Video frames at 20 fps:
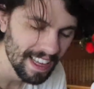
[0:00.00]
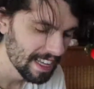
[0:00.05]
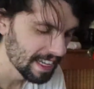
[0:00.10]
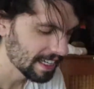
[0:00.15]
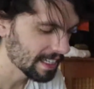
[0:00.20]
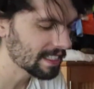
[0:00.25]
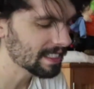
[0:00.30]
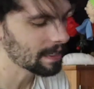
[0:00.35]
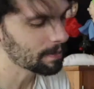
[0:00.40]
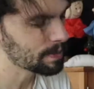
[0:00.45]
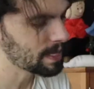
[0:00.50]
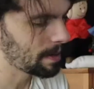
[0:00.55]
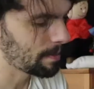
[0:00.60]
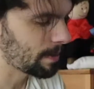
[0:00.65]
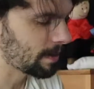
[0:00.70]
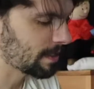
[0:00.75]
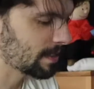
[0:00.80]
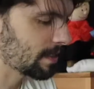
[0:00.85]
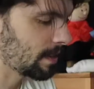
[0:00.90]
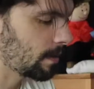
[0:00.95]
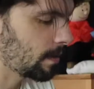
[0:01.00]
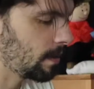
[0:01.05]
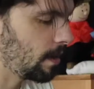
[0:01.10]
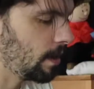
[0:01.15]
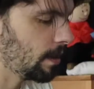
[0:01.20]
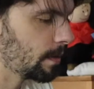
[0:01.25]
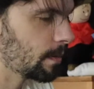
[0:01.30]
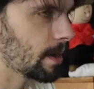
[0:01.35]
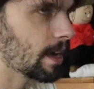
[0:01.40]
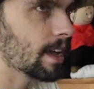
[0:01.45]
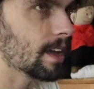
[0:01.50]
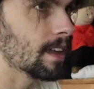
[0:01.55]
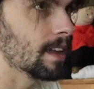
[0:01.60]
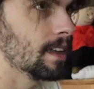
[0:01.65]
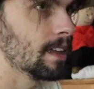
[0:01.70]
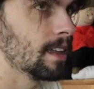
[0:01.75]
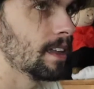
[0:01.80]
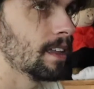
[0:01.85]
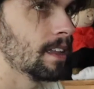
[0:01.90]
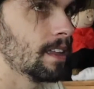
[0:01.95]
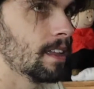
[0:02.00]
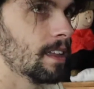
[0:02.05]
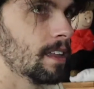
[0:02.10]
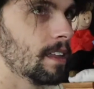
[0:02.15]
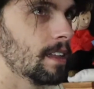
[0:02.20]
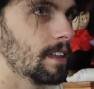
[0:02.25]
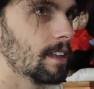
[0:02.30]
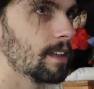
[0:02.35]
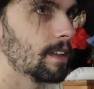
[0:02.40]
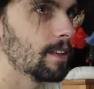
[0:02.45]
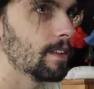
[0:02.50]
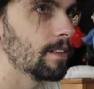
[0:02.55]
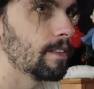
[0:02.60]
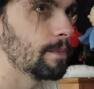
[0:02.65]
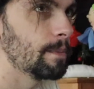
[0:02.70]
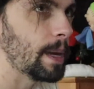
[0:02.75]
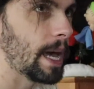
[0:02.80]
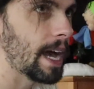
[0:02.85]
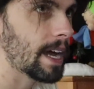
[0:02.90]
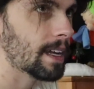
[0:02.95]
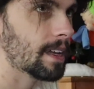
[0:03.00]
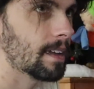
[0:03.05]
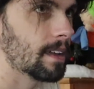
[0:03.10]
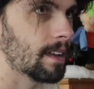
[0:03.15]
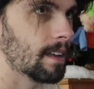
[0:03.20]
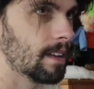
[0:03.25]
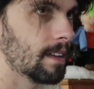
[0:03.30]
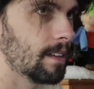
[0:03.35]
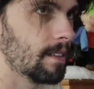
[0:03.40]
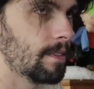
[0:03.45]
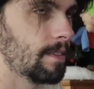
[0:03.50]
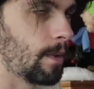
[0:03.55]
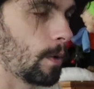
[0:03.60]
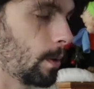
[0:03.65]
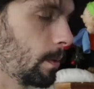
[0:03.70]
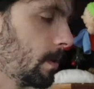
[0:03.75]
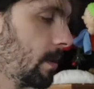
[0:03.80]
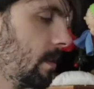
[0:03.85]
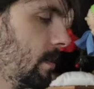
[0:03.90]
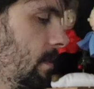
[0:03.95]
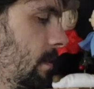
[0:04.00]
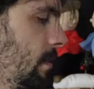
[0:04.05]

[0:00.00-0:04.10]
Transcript: It's September, so all the way back forward